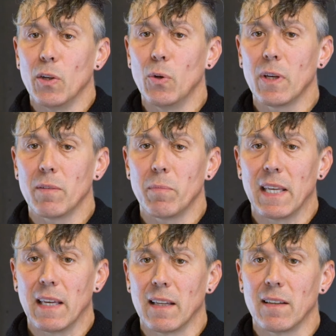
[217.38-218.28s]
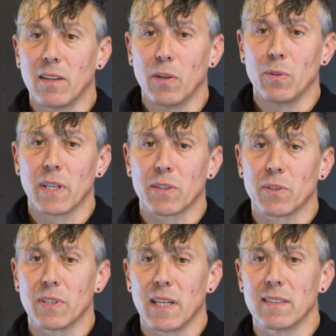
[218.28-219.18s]
you can begin to use
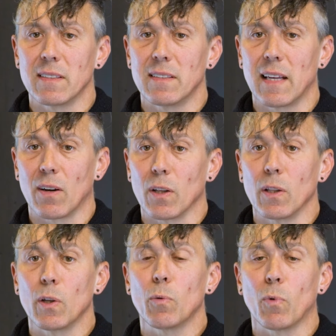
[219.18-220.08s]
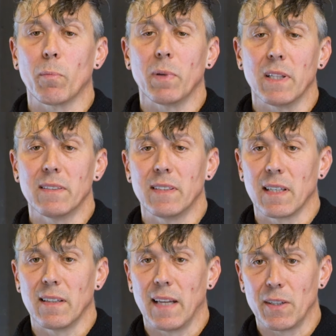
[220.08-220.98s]
exercises that are a little more ballistic
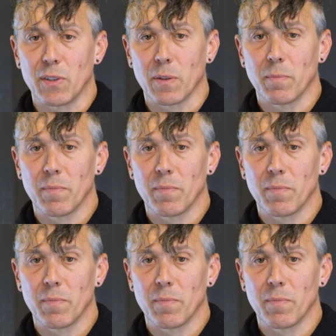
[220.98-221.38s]
in nature,